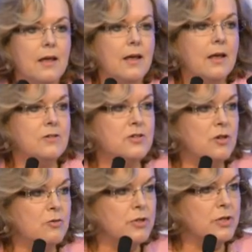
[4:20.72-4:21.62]
And
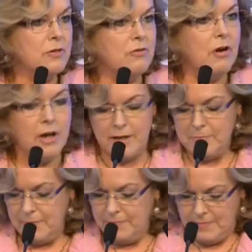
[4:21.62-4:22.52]
youth
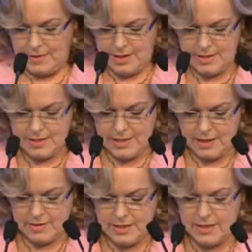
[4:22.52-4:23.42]
crime is
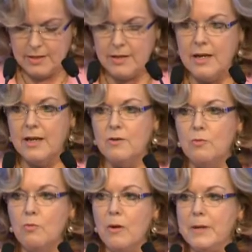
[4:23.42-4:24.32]
now down a
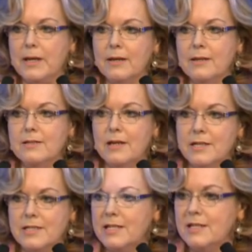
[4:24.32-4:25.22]
whopping
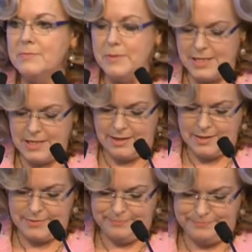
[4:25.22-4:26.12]
19%.